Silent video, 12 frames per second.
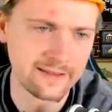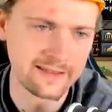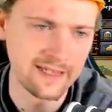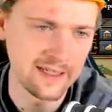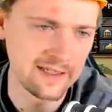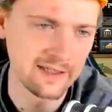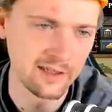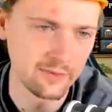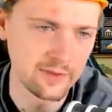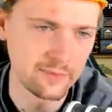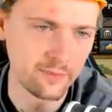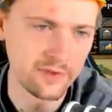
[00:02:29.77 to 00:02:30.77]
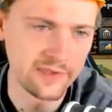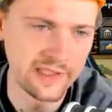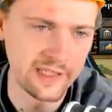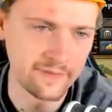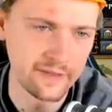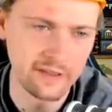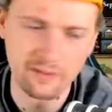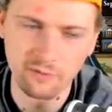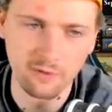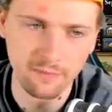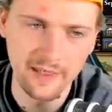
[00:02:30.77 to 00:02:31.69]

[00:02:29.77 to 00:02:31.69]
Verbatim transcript: State income is 0.7 and we are